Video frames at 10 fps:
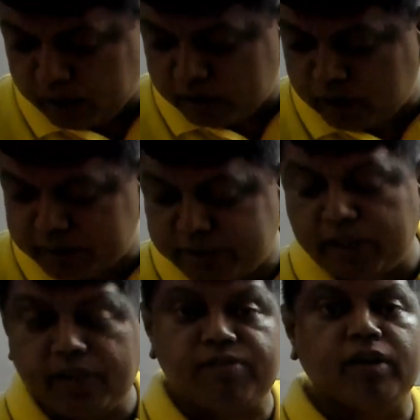less than
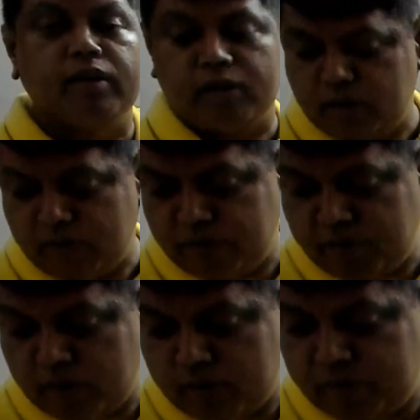this.
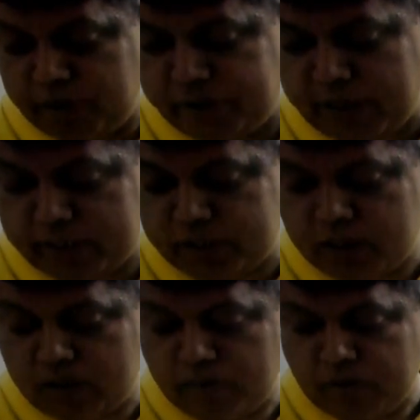It
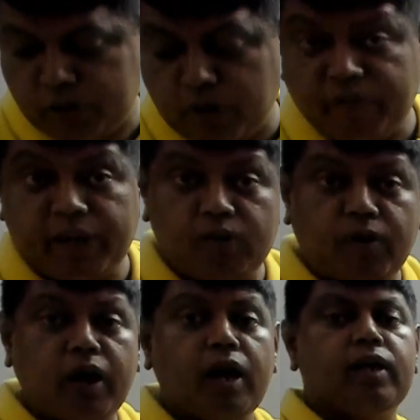would have taken 1
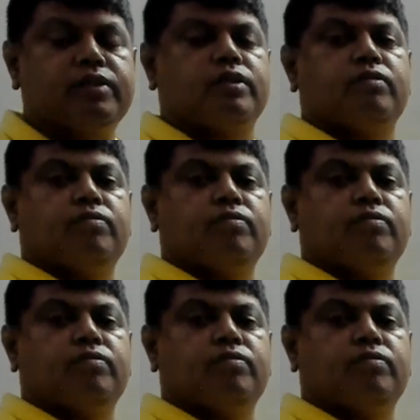hour less.